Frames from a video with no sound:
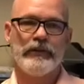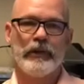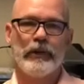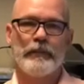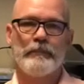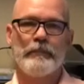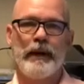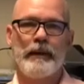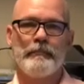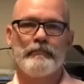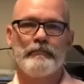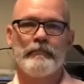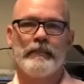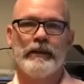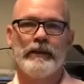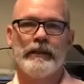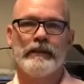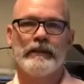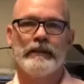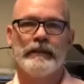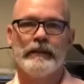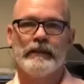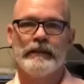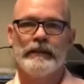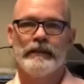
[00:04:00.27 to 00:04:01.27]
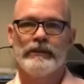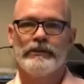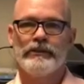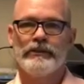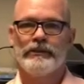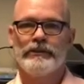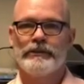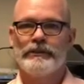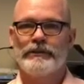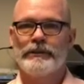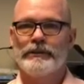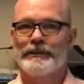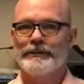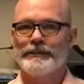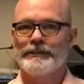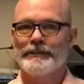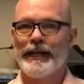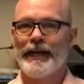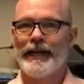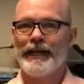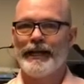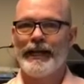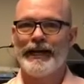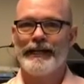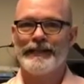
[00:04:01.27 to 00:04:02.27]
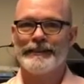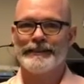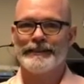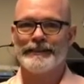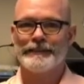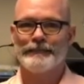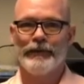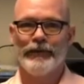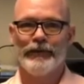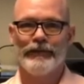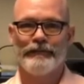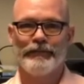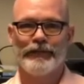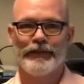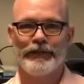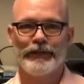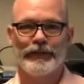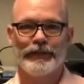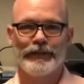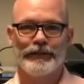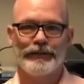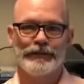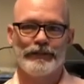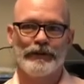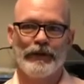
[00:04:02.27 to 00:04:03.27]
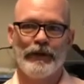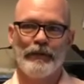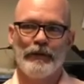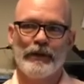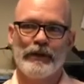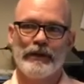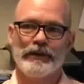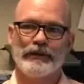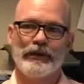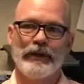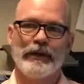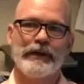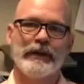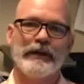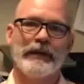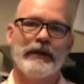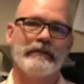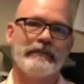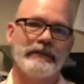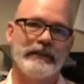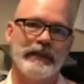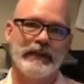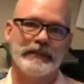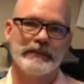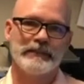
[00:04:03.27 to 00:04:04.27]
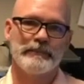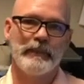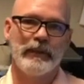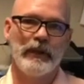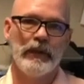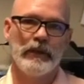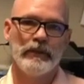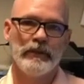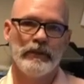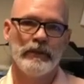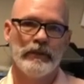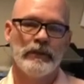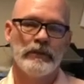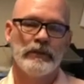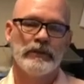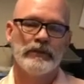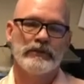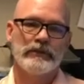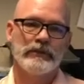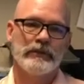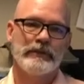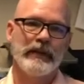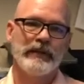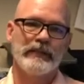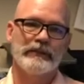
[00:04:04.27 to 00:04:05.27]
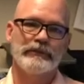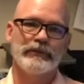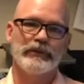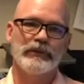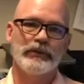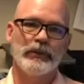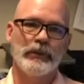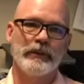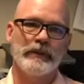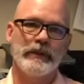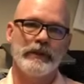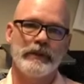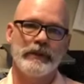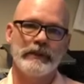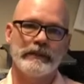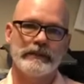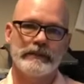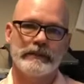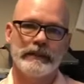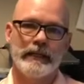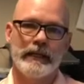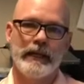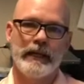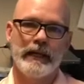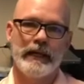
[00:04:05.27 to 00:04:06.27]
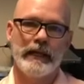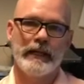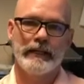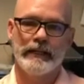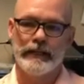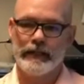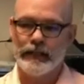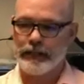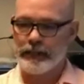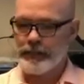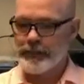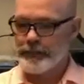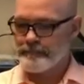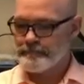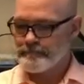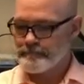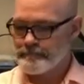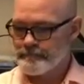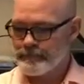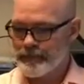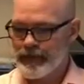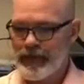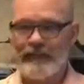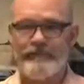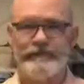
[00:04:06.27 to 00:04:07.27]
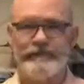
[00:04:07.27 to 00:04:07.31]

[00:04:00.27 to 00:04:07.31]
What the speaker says: or peppermint, because I hate the smell of vinegar, so I want to try to cover that smell. So thanks for joining us, and have